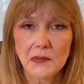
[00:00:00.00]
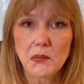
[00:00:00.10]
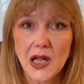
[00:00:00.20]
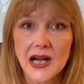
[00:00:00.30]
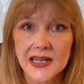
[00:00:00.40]

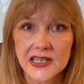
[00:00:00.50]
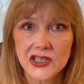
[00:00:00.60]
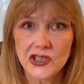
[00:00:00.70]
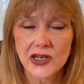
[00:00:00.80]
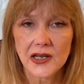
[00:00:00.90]

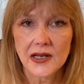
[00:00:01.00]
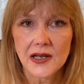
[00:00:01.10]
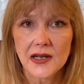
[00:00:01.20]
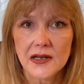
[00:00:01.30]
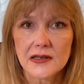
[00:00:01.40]
blockage.
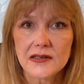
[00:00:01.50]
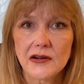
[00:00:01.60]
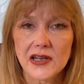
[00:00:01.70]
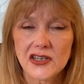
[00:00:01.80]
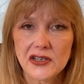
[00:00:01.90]
So
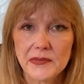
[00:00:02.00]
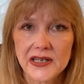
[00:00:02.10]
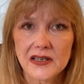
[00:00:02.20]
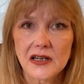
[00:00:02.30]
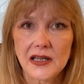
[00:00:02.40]

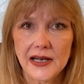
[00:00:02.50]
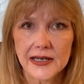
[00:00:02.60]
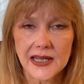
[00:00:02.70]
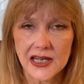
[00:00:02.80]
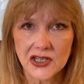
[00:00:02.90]
intermittent
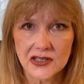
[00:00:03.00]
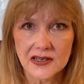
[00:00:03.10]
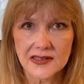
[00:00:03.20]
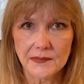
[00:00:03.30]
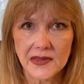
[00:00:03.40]
claudication is
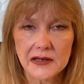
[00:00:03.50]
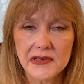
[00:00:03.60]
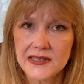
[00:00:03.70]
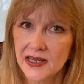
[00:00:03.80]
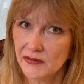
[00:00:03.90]
something we
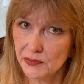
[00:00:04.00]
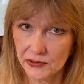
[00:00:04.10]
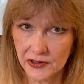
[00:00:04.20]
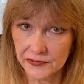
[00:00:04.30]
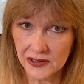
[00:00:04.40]
see with
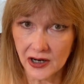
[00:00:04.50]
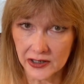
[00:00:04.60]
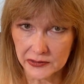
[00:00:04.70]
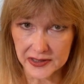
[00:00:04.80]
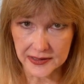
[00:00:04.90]
peripheral
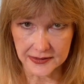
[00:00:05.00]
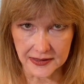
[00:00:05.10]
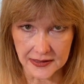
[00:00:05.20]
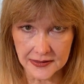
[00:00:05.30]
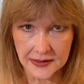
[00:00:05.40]
artery
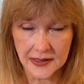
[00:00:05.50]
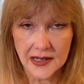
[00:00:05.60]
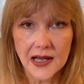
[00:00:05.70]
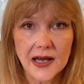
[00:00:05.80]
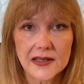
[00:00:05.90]
disease,
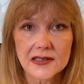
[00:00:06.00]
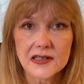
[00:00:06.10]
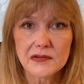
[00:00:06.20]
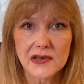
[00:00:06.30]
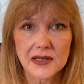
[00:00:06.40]
and this
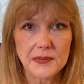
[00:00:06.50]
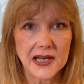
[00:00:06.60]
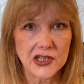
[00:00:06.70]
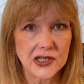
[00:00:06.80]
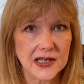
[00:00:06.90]
is when the
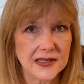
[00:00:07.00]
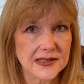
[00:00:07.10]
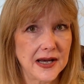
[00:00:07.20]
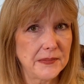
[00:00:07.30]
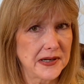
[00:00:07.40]
patient gets
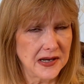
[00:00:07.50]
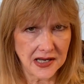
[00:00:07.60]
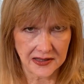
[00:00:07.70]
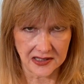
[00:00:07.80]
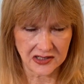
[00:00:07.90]
up,
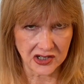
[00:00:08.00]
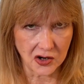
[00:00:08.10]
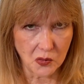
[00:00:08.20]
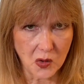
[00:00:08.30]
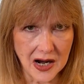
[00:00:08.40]
they
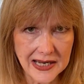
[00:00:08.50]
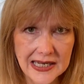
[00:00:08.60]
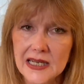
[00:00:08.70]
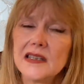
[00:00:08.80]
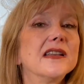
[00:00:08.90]
start
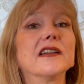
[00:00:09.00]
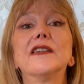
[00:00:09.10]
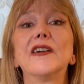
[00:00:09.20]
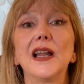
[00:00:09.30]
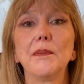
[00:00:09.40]
walking, they'll
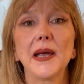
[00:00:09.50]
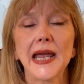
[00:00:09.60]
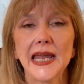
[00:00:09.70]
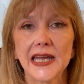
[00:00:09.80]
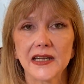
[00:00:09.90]
develop
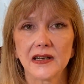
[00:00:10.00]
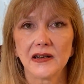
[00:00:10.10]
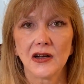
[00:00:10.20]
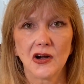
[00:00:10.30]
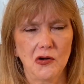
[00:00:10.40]
pain.
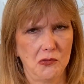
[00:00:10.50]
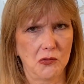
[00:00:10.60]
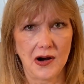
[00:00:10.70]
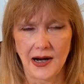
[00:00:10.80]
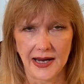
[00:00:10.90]

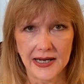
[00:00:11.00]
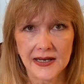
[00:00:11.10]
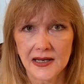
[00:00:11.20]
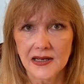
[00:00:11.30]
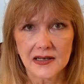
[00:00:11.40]
Why?
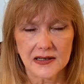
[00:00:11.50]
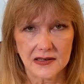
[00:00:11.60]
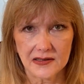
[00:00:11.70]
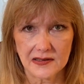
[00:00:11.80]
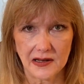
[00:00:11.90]

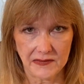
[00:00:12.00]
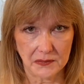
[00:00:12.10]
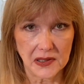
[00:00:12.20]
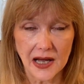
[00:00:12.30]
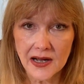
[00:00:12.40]
Because of the
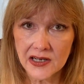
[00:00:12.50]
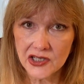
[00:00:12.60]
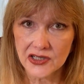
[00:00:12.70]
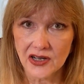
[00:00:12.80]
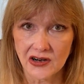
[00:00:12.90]
blockage
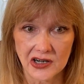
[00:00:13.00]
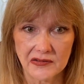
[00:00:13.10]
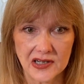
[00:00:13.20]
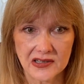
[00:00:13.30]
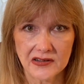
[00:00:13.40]
in the
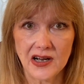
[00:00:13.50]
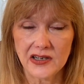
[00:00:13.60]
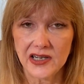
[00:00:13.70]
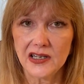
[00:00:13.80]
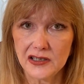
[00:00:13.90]
arteries, they're not
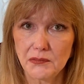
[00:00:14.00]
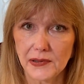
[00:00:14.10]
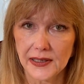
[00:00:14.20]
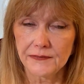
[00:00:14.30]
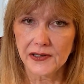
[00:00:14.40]
getting good
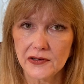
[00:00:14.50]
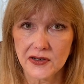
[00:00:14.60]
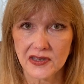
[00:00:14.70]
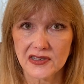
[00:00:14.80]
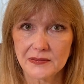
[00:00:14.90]
blood
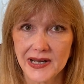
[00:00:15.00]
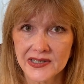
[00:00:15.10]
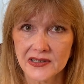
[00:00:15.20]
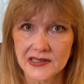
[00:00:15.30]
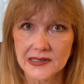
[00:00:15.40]
to those
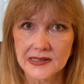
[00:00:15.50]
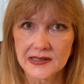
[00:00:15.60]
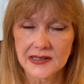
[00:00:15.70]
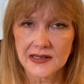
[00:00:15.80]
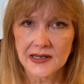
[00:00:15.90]
muscles.
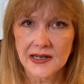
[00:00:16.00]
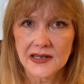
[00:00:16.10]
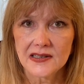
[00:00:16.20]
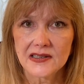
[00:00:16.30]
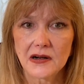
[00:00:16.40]

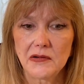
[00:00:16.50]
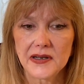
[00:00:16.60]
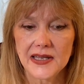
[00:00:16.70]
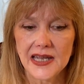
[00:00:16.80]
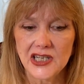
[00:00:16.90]
So
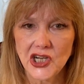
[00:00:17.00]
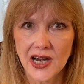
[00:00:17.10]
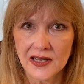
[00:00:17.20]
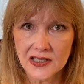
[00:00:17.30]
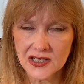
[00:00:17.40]
when they
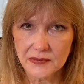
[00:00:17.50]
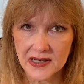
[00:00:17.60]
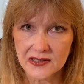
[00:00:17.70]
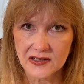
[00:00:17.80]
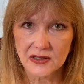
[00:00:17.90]
challenge the
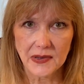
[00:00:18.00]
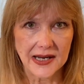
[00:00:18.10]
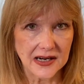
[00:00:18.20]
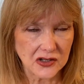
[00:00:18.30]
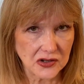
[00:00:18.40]
muscles by
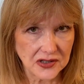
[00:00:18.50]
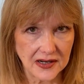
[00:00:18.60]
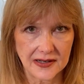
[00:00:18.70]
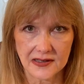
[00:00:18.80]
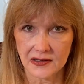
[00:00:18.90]

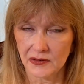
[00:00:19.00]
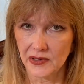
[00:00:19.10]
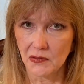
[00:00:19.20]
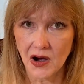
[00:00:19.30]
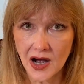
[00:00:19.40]
exercising or
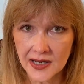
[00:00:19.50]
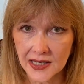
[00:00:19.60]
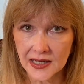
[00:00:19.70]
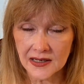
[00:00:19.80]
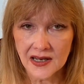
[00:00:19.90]
by
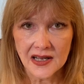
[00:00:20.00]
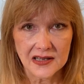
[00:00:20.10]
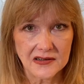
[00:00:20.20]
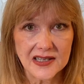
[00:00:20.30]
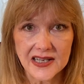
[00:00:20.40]
walking,
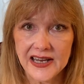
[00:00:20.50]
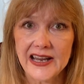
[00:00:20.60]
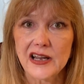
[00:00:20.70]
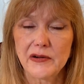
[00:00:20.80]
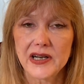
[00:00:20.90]
there's
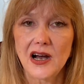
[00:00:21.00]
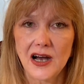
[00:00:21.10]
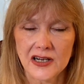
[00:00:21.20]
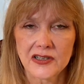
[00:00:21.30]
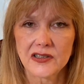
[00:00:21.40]
inadequate
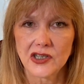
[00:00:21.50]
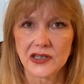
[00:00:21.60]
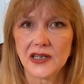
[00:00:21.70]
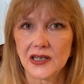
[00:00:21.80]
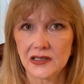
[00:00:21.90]
oxygen
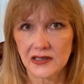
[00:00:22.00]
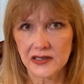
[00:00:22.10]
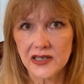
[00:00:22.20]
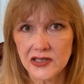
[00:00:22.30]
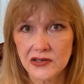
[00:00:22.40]
getting to the
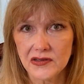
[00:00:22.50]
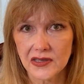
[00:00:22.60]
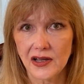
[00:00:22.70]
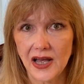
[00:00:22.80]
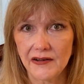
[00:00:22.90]
tissues
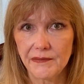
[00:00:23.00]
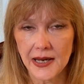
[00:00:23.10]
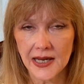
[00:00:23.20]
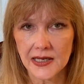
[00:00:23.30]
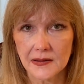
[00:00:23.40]
and they'll have
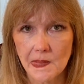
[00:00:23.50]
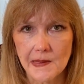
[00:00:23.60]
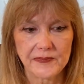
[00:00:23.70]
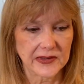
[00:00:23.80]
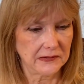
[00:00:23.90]
pain.
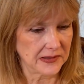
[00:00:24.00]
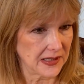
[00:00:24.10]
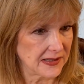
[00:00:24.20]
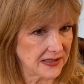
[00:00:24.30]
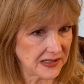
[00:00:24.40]
When
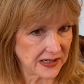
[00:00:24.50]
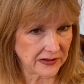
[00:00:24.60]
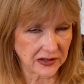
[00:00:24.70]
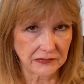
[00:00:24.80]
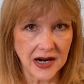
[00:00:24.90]
they sit
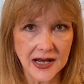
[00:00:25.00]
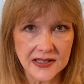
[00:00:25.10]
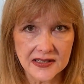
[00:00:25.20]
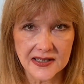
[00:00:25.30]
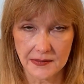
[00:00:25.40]
down and
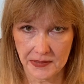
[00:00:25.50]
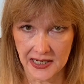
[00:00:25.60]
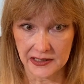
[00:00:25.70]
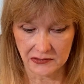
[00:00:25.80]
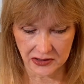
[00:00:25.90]
rest, that
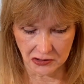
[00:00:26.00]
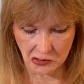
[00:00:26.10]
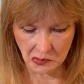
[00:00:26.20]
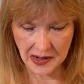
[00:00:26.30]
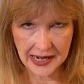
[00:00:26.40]
pain will go
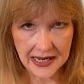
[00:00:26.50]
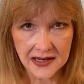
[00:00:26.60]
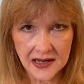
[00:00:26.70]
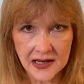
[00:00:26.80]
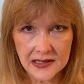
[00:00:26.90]
away.
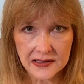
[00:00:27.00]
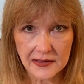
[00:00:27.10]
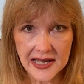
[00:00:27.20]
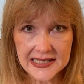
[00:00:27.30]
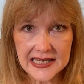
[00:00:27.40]
So
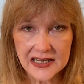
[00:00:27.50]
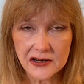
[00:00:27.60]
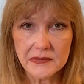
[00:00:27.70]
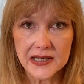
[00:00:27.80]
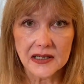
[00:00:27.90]
that's
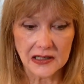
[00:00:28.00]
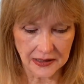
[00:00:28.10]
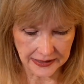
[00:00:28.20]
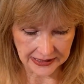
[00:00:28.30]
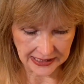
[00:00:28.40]
intermittent
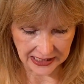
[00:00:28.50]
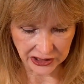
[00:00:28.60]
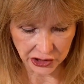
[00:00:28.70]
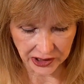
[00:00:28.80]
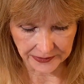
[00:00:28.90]

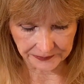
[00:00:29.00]
claudication.